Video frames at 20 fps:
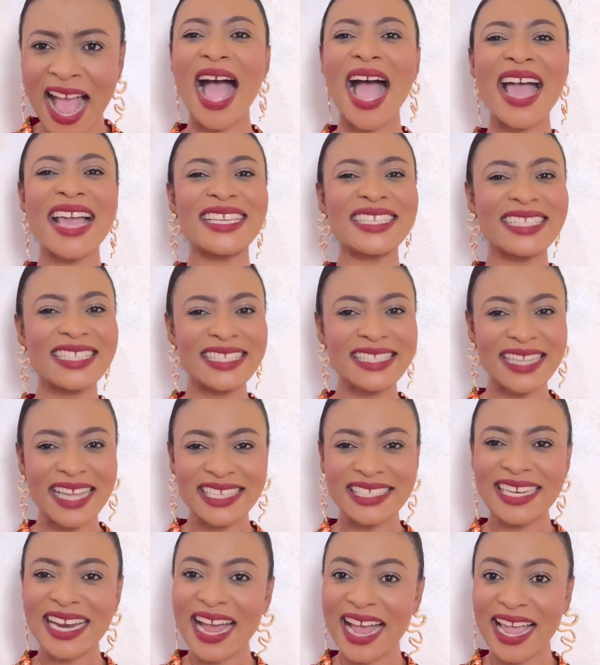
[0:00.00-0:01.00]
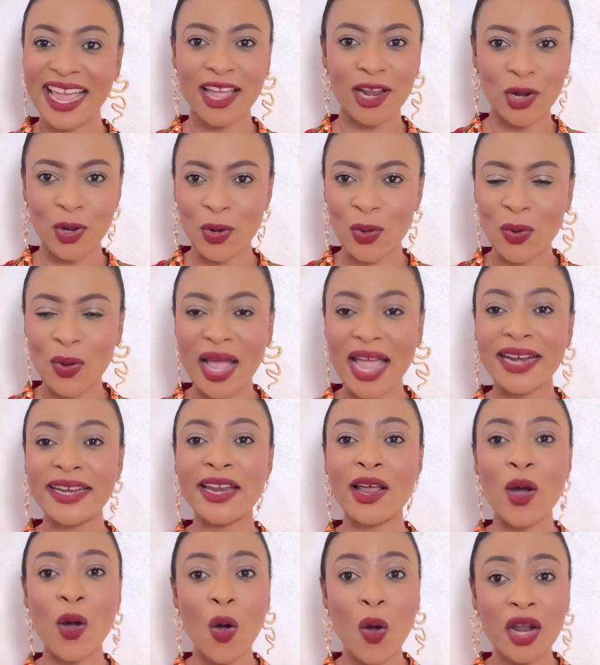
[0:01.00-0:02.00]
I searched high and low, and
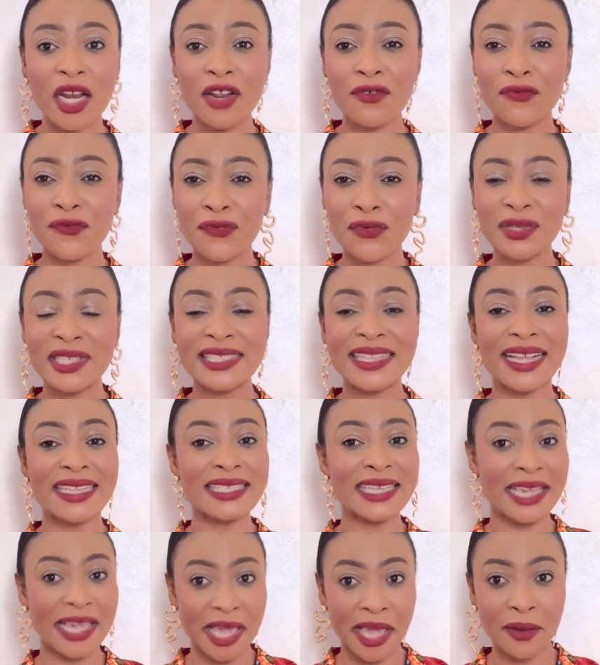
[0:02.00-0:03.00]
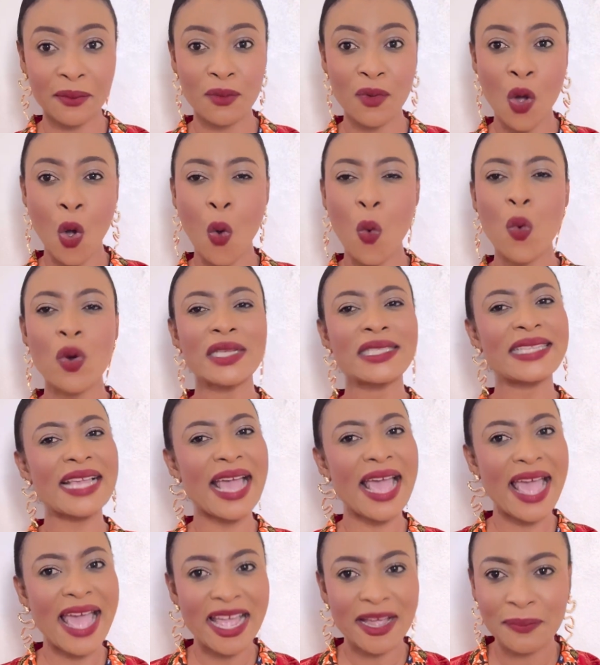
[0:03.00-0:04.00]
the only fruit that came was
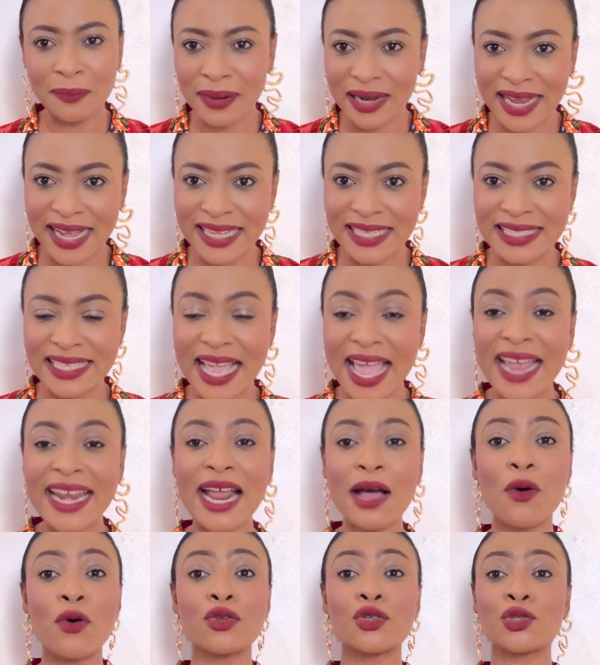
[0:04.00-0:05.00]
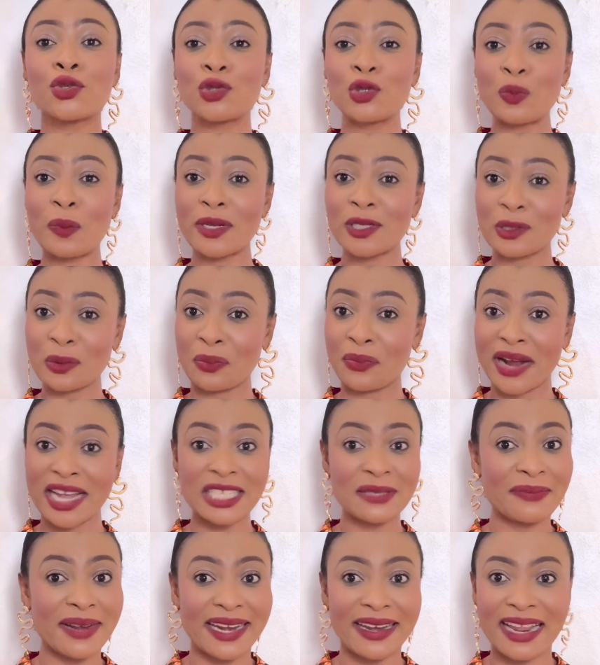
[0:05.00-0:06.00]
eggplant. And I was super
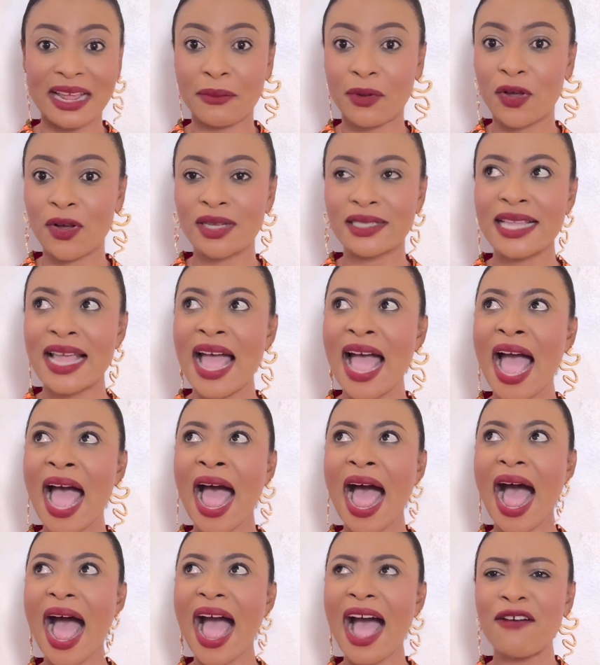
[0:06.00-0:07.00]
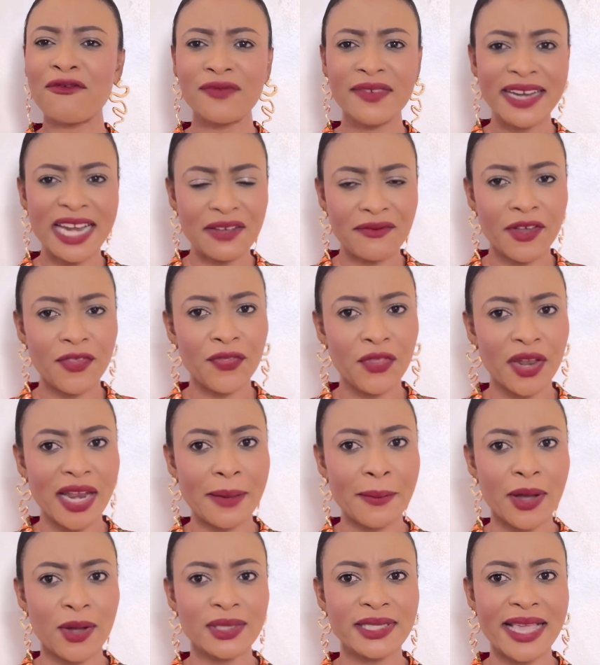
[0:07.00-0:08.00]
surprised by that because I have never thought
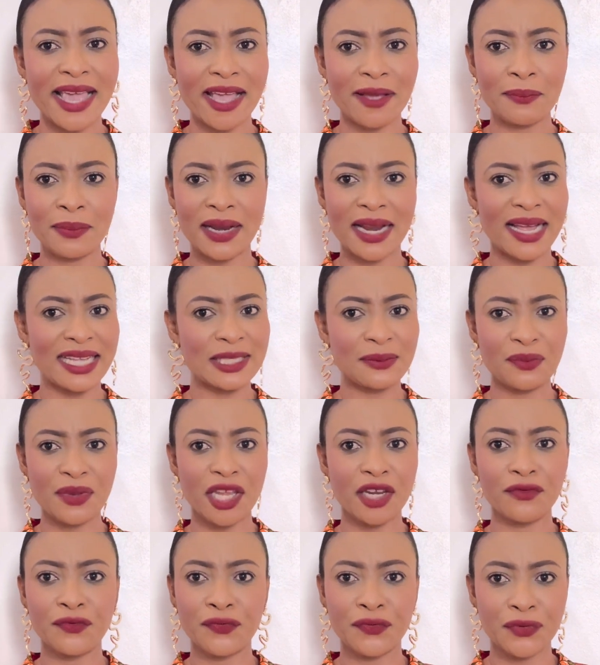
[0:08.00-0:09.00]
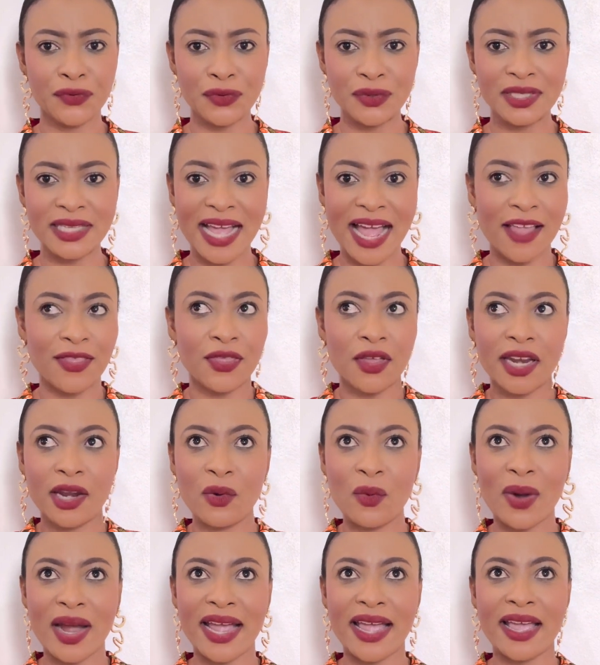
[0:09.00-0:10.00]
about eggplants being fruit. I thought they
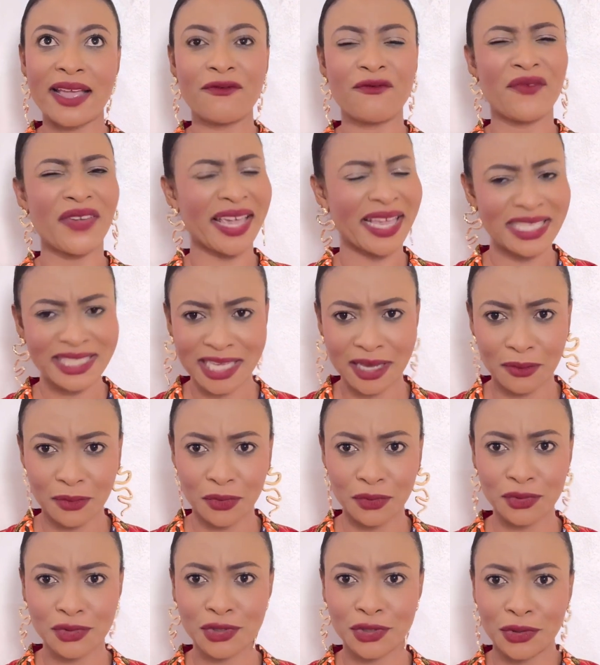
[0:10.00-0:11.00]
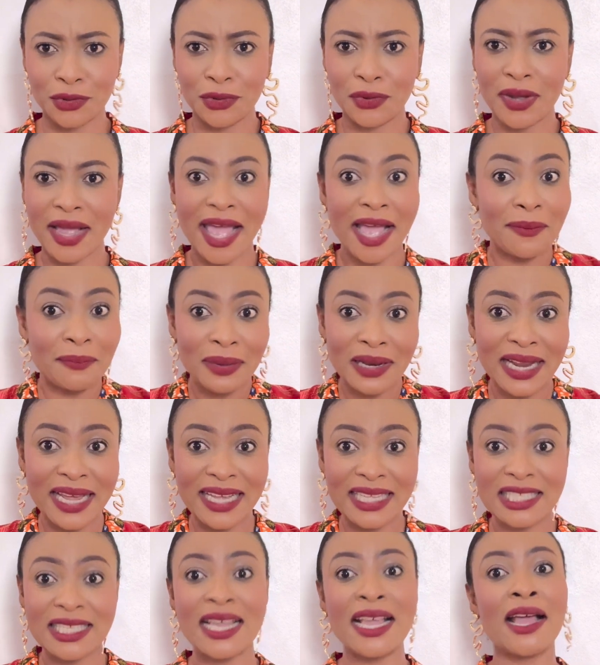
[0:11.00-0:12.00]
were vegetables,
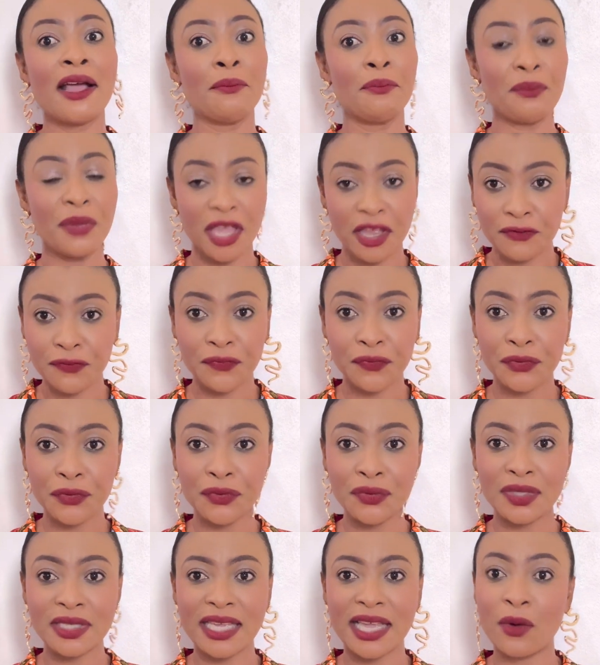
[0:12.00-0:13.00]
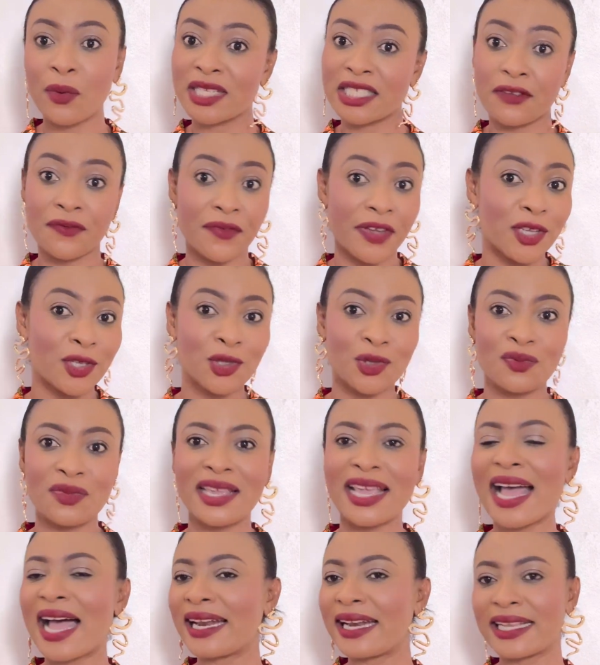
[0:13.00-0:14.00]
eggplant being fruit. It was a first to
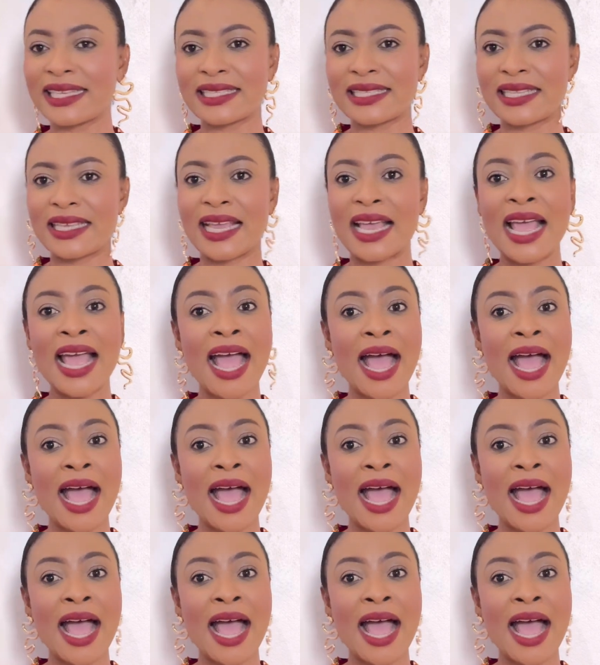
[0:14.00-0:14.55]
me, honestly.